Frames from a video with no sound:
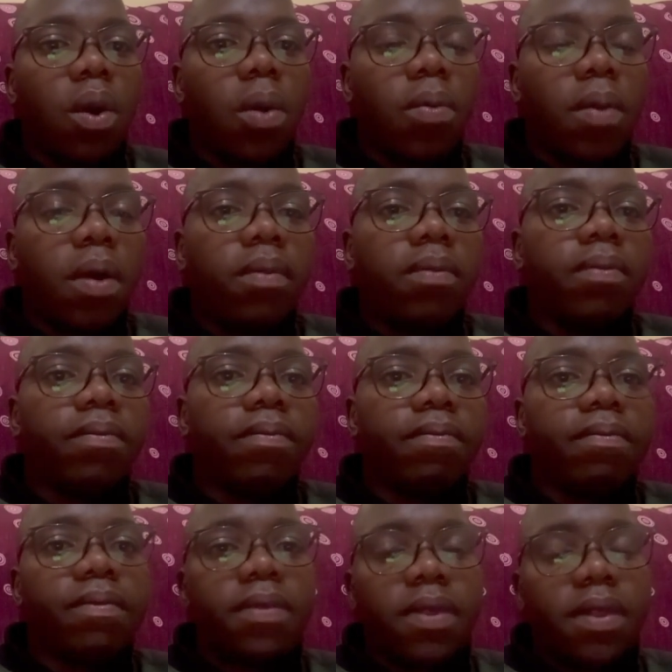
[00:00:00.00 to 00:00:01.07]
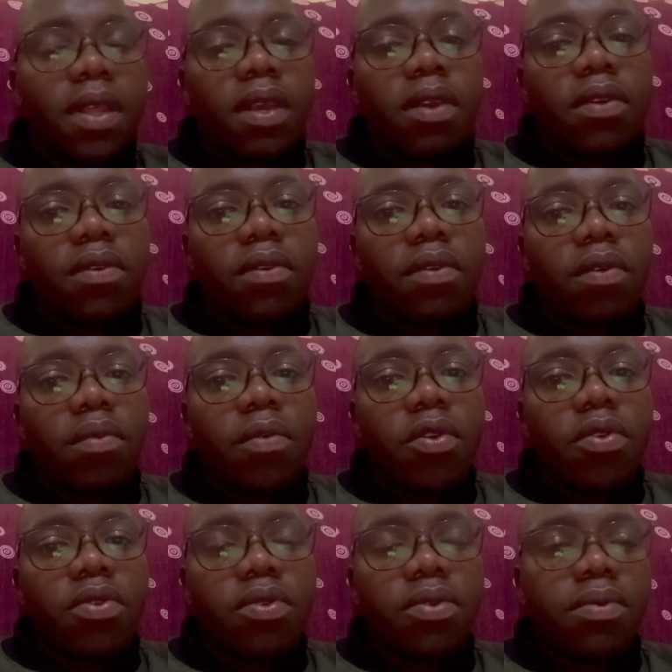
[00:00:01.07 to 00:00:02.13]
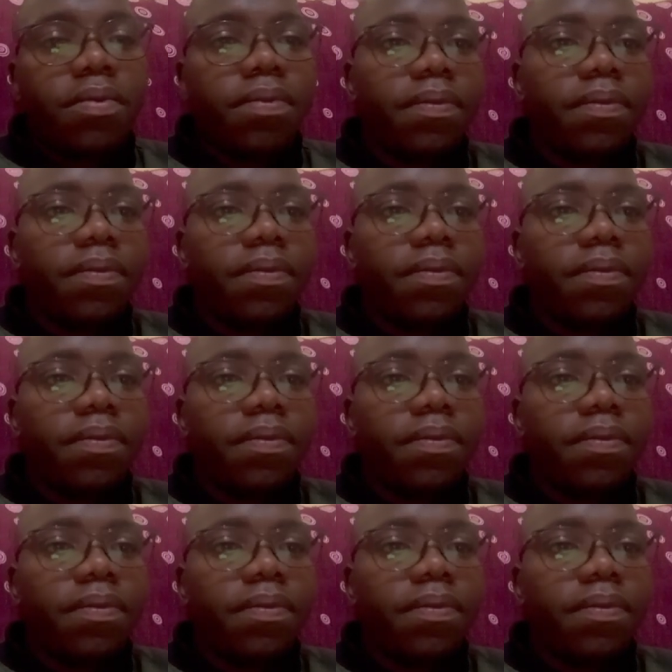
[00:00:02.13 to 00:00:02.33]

Well, thank you so much.